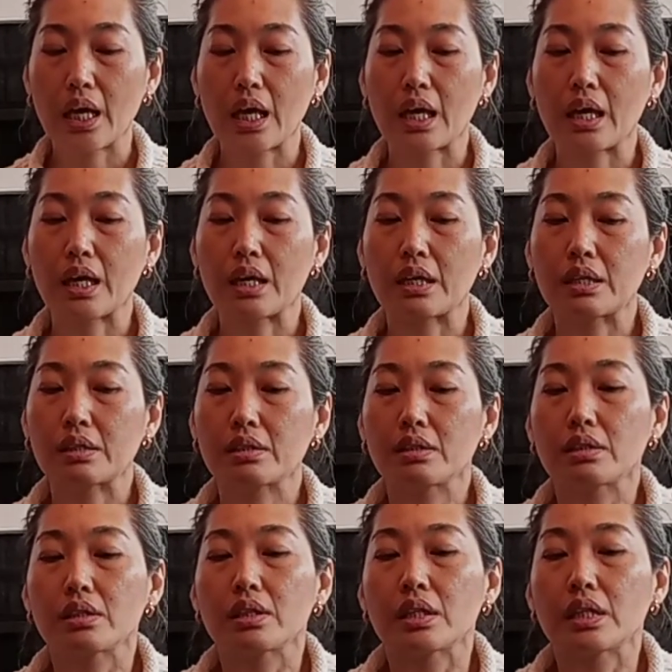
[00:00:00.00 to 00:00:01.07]
And
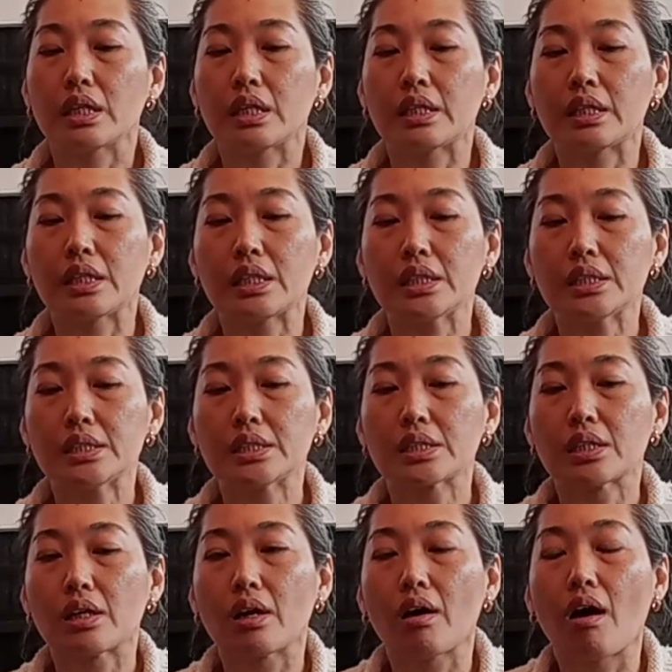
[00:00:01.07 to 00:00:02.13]
it is
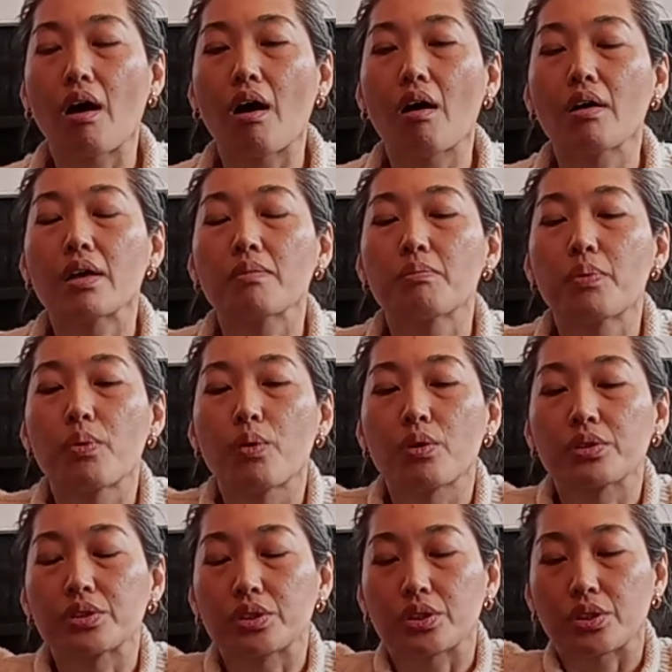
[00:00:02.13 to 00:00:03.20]

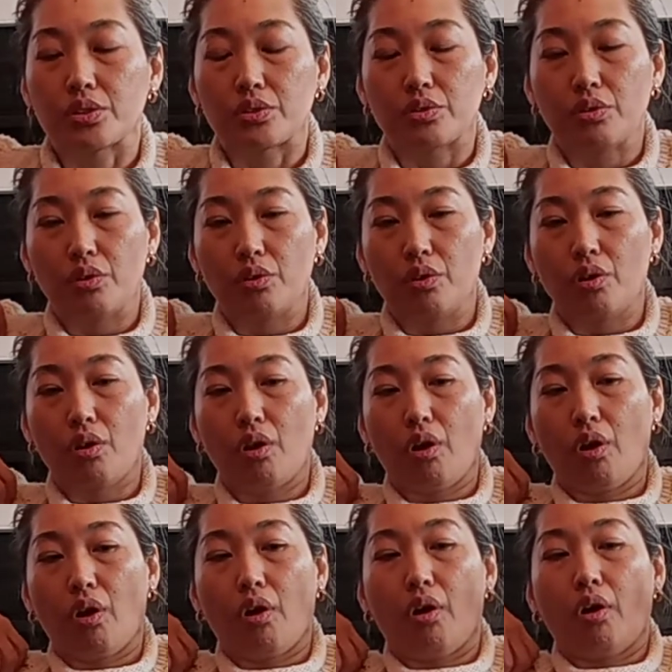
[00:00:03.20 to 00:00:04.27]
important to
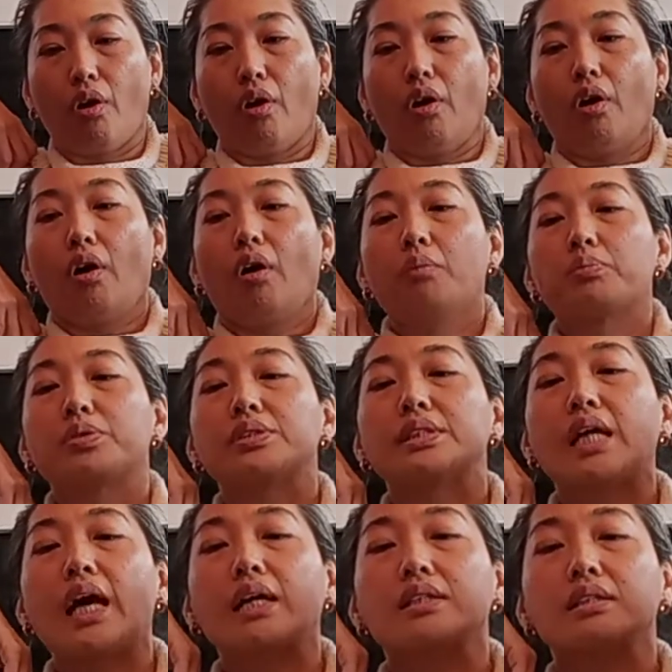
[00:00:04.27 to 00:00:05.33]

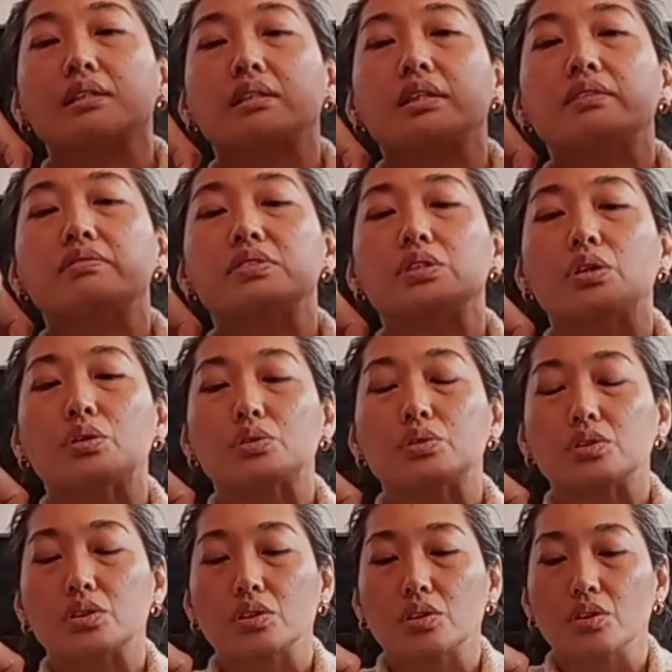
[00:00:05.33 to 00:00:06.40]
protect the lymph node